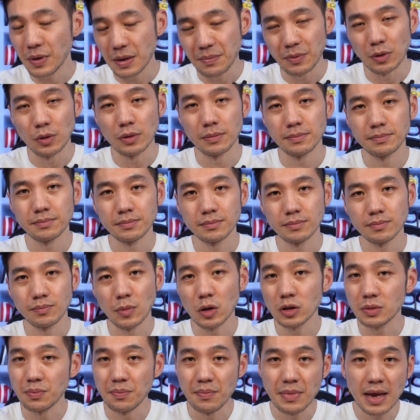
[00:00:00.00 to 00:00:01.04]
people,
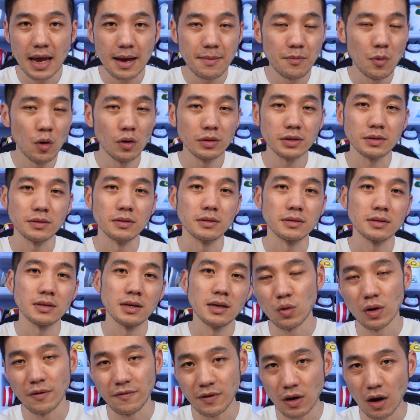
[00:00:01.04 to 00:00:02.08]
most mere mortals,
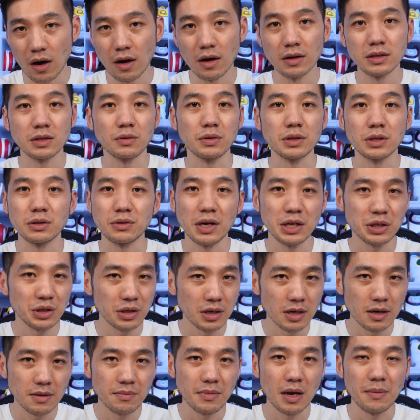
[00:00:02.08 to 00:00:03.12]
would have got onto a
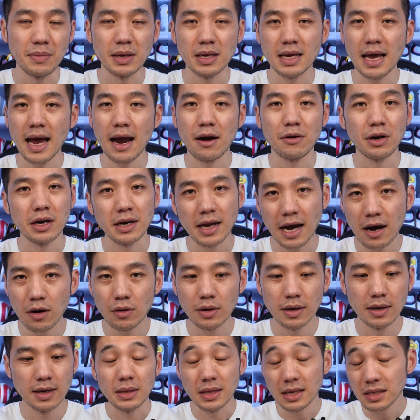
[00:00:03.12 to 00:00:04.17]
stretcher, maybe carried
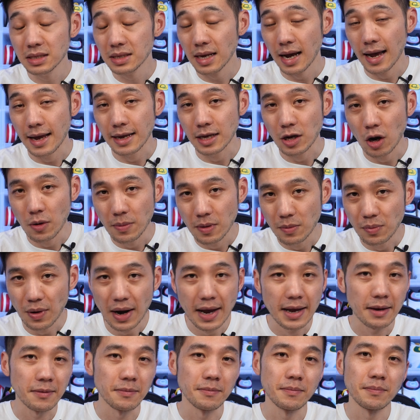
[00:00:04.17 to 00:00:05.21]
out. But this guy, Kobe
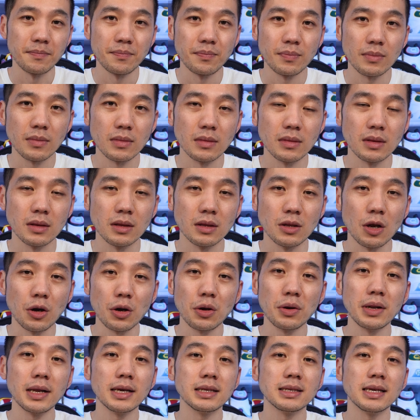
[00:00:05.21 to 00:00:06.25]
Bryant, not
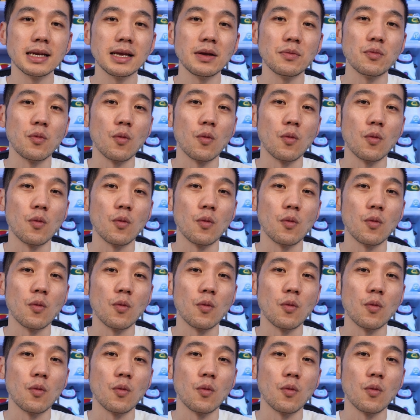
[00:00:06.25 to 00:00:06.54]
only did he